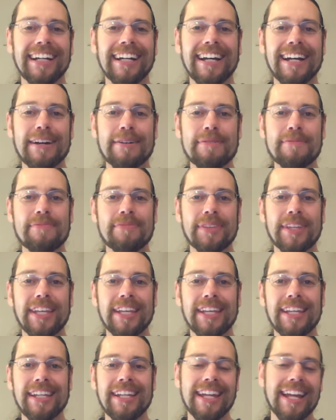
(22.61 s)
Um,
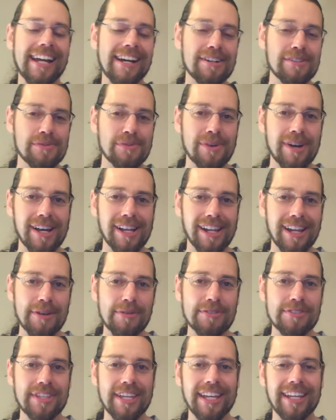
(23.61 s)
anyhow, while I
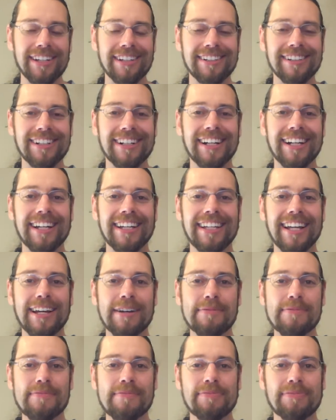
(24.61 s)
was there, I
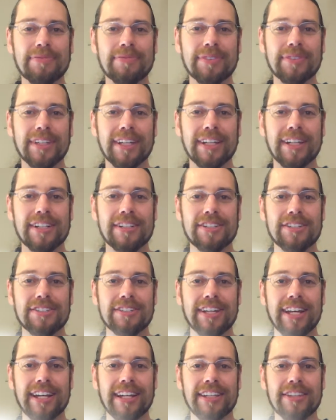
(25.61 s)
um,
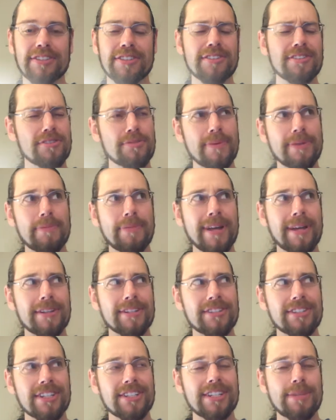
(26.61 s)
just uh, there's
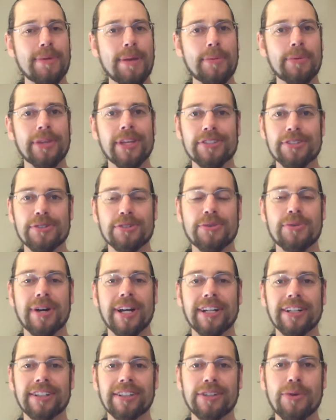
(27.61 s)
about 60 people there, so it's
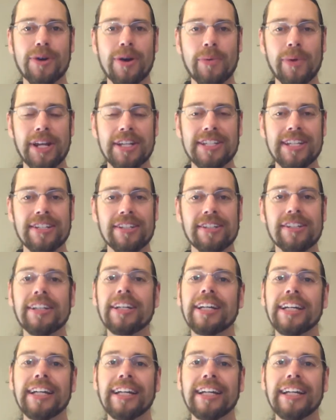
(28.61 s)
quite quite well attended.